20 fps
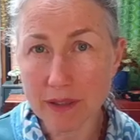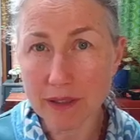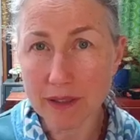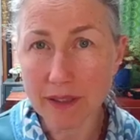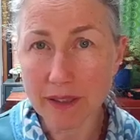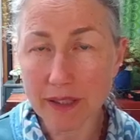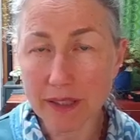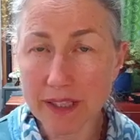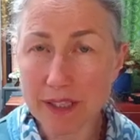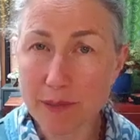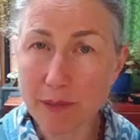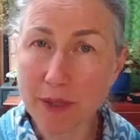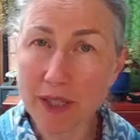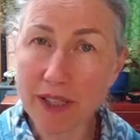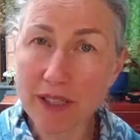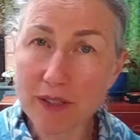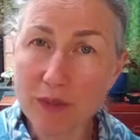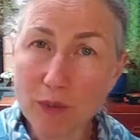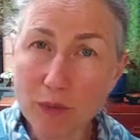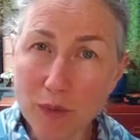It's
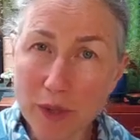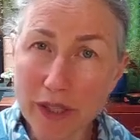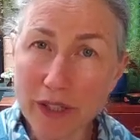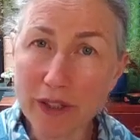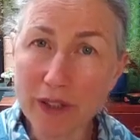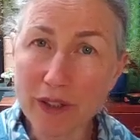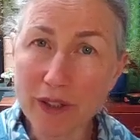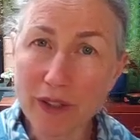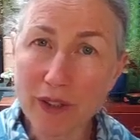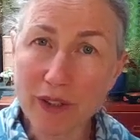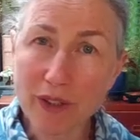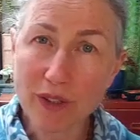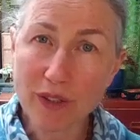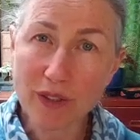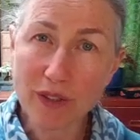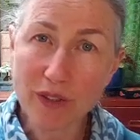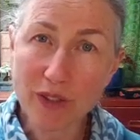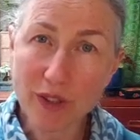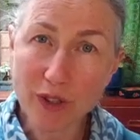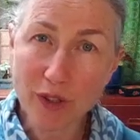because we're
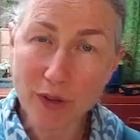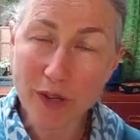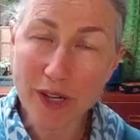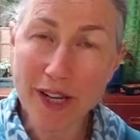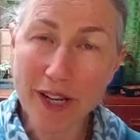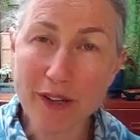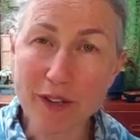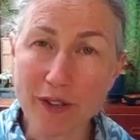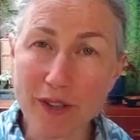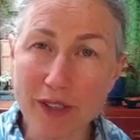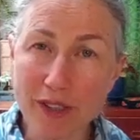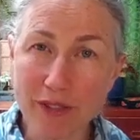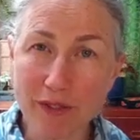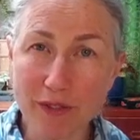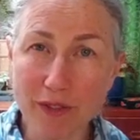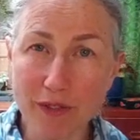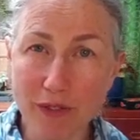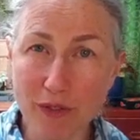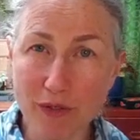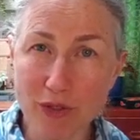the creators of
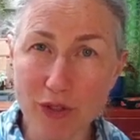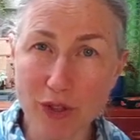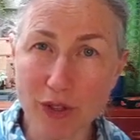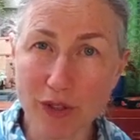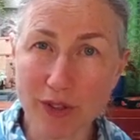the future.